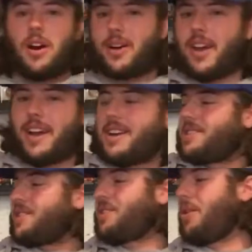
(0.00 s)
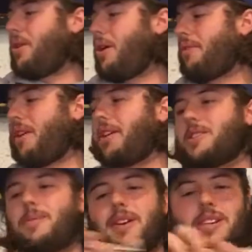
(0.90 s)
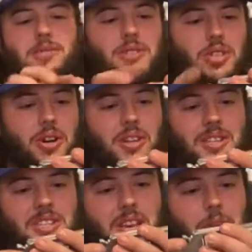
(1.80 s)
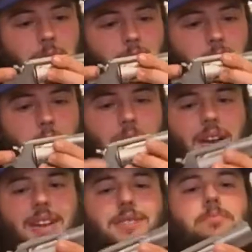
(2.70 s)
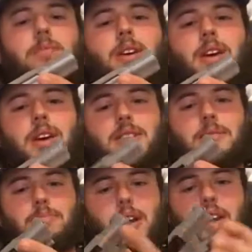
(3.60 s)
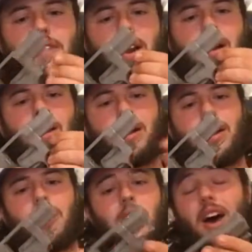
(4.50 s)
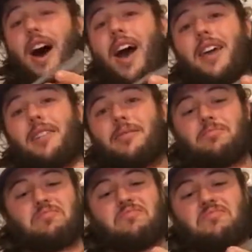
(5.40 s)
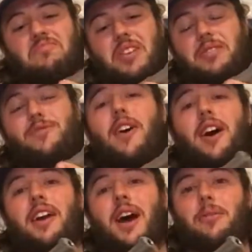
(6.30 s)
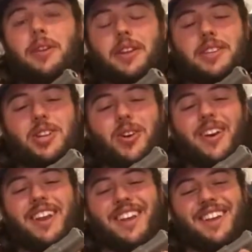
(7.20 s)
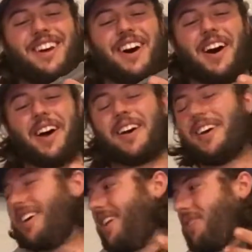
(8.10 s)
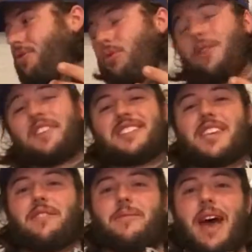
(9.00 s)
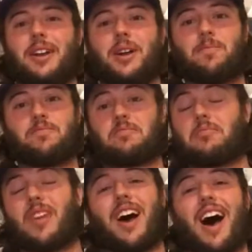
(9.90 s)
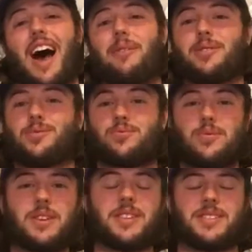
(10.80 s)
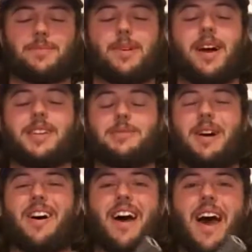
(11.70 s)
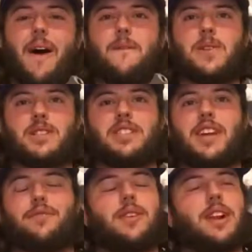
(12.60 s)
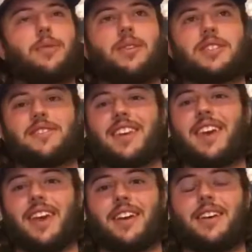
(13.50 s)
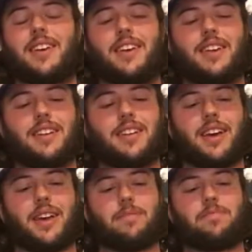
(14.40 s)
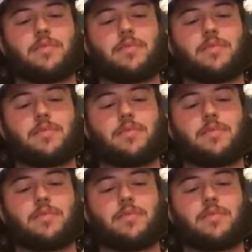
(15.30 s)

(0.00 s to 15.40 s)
Okay guys, so overall experience when shooting this thing, we got some debris in there. It was fun. I really enjoyed it. 357 Magnum, I was really surprised about how much different it was of a kick. Like,